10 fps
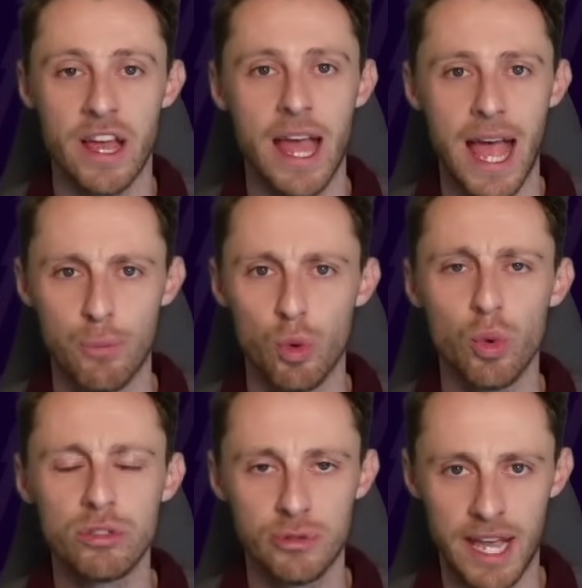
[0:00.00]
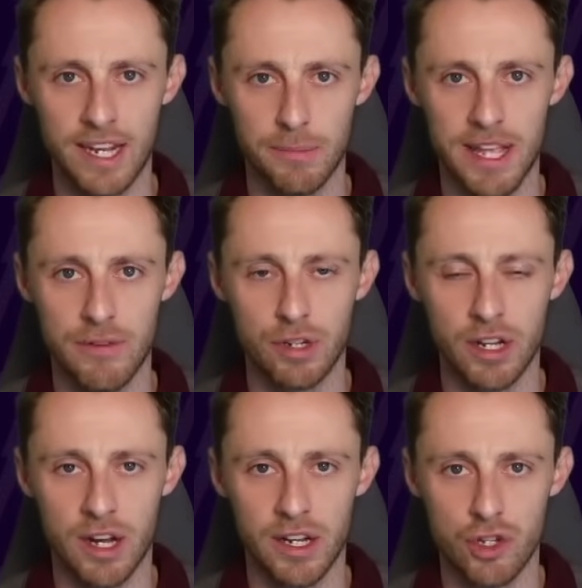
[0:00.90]
And we'll also get an update
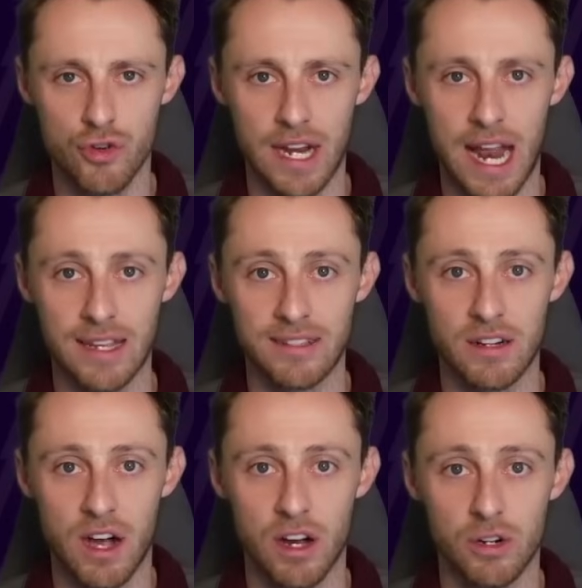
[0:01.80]
regarding Trent Alexander-Arnold,